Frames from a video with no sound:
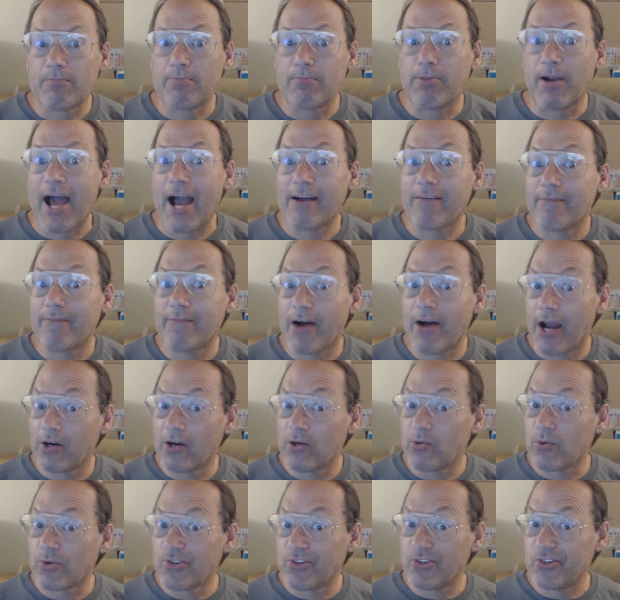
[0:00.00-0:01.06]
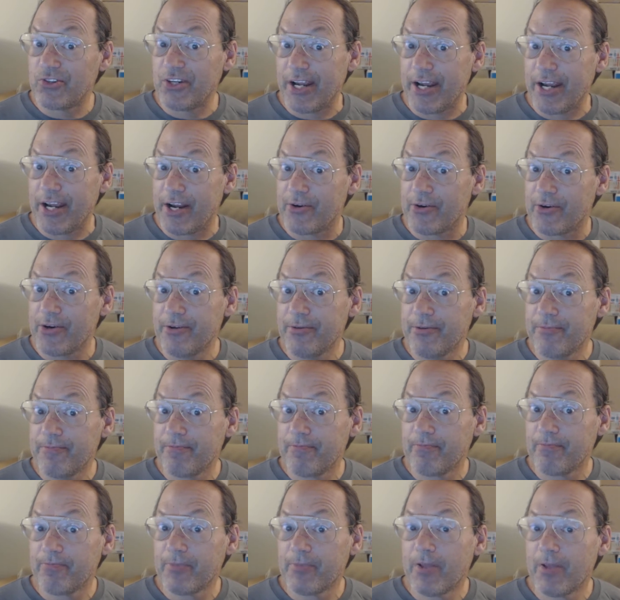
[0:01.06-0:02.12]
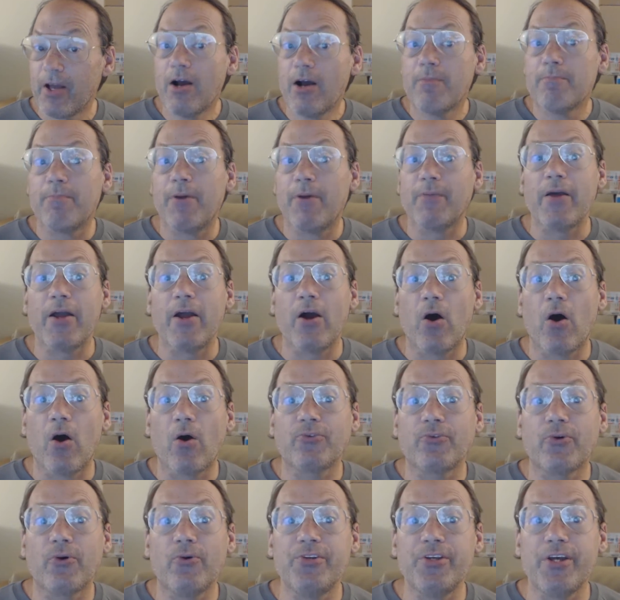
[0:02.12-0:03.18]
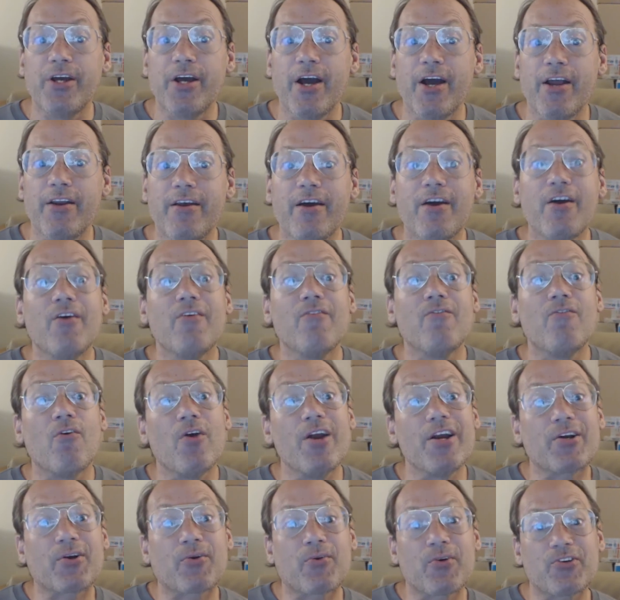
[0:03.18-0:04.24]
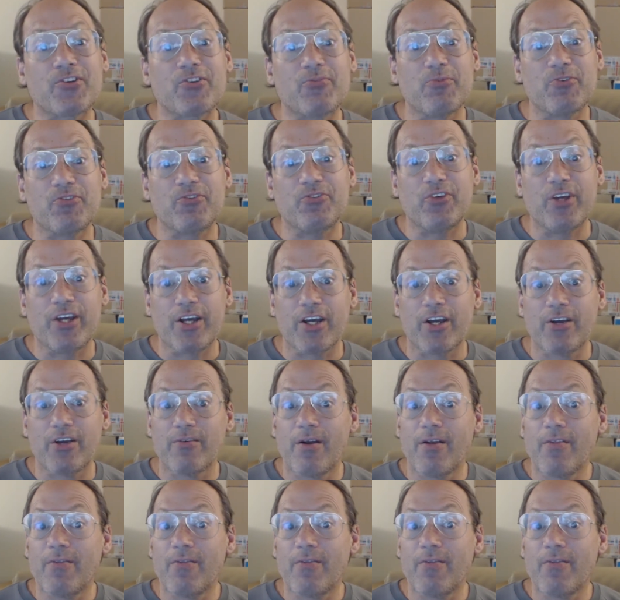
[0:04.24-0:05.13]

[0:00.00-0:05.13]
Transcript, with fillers: Black vinyl was standard, but they also did very Christmassy.